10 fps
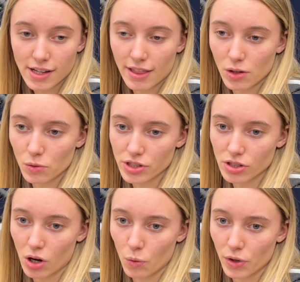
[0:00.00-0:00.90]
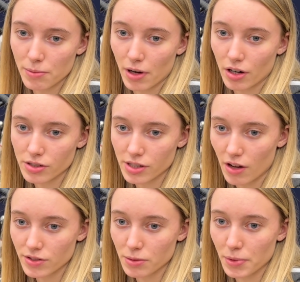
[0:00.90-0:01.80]
I think we're just all worried about
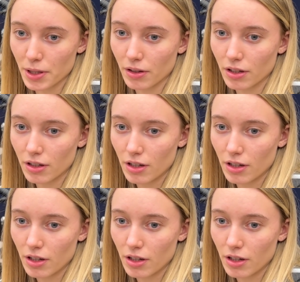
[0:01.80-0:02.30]
ourselves and being